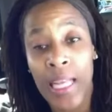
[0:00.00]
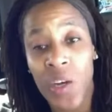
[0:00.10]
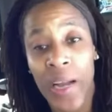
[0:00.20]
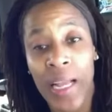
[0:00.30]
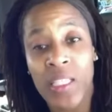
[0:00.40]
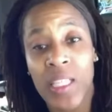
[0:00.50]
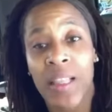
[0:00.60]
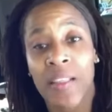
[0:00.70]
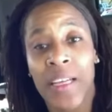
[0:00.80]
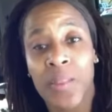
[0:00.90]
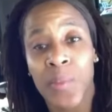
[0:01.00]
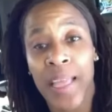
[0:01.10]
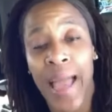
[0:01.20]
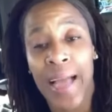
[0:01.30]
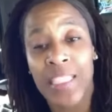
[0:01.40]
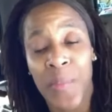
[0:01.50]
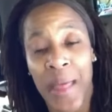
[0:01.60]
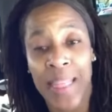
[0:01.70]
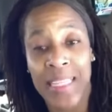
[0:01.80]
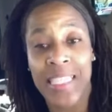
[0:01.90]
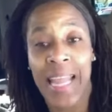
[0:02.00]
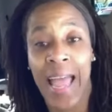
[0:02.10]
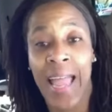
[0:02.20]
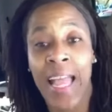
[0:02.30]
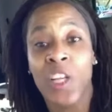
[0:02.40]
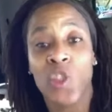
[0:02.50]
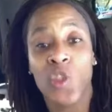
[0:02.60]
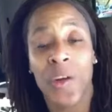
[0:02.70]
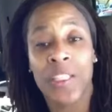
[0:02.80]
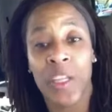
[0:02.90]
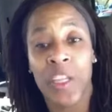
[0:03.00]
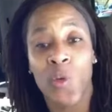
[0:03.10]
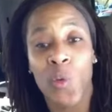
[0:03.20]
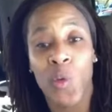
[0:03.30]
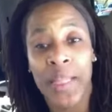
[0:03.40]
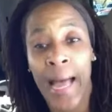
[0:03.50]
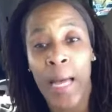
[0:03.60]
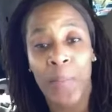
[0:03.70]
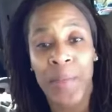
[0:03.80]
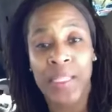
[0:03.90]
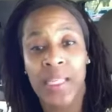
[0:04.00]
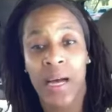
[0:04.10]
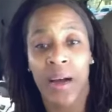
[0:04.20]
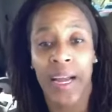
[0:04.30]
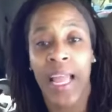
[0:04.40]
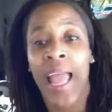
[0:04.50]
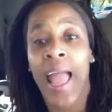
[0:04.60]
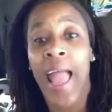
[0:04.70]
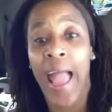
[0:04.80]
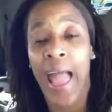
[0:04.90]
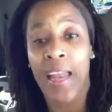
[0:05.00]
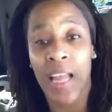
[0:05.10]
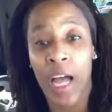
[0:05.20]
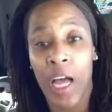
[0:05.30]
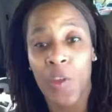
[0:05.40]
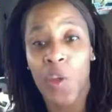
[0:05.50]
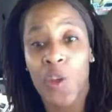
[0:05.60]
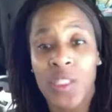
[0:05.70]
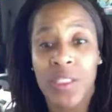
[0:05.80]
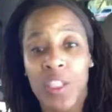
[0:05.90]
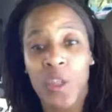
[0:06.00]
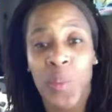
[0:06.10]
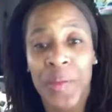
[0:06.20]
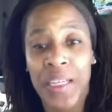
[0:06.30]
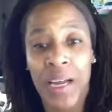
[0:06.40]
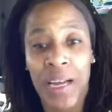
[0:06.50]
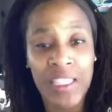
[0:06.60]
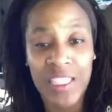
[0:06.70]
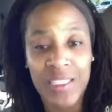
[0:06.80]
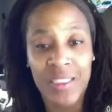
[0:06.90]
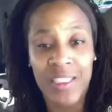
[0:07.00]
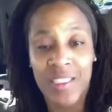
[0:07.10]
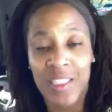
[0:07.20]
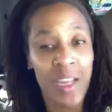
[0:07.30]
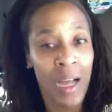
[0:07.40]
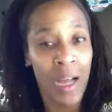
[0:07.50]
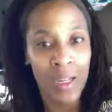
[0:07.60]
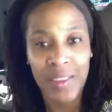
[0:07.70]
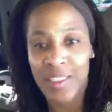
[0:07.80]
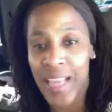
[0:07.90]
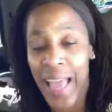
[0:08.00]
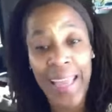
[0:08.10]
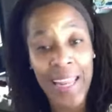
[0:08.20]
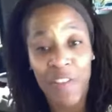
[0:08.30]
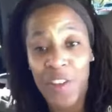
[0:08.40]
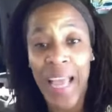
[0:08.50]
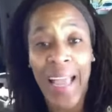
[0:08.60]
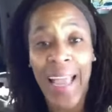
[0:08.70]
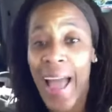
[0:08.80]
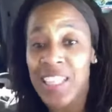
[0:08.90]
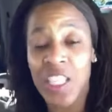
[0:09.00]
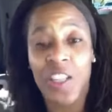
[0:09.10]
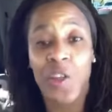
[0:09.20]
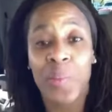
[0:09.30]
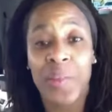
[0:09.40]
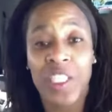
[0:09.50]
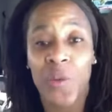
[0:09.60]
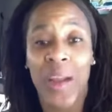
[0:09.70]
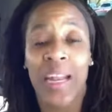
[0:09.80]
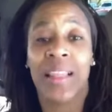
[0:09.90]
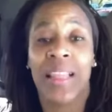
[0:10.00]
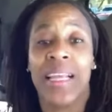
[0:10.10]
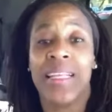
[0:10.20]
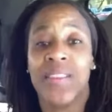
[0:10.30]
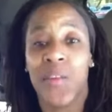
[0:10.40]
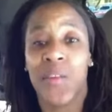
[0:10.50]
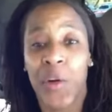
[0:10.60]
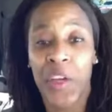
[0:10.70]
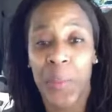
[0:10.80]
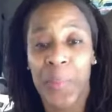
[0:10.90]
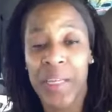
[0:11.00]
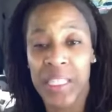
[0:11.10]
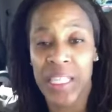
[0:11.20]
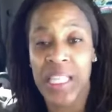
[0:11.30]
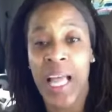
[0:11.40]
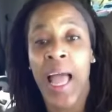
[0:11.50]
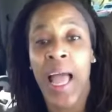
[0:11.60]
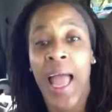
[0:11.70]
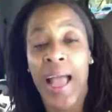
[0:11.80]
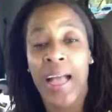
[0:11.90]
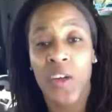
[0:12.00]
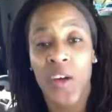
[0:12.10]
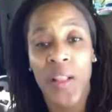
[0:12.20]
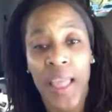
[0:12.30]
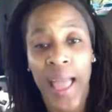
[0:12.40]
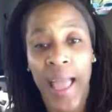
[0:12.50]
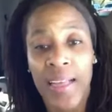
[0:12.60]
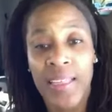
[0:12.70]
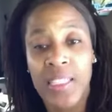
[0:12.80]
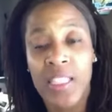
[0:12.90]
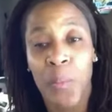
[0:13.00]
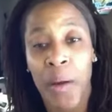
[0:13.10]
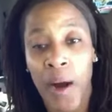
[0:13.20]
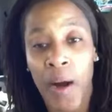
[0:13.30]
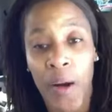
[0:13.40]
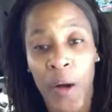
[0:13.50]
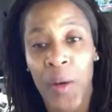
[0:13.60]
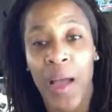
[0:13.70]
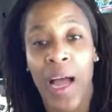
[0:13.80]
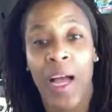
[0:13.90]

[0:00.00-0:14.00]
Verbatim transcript: Get your hands on the Facebook Cash Method today. Trust me, you will not be sorry, and uh, you'll you'll be uh, uh, taking if you take action, you'll be generating leads for your business as early as tomorrow.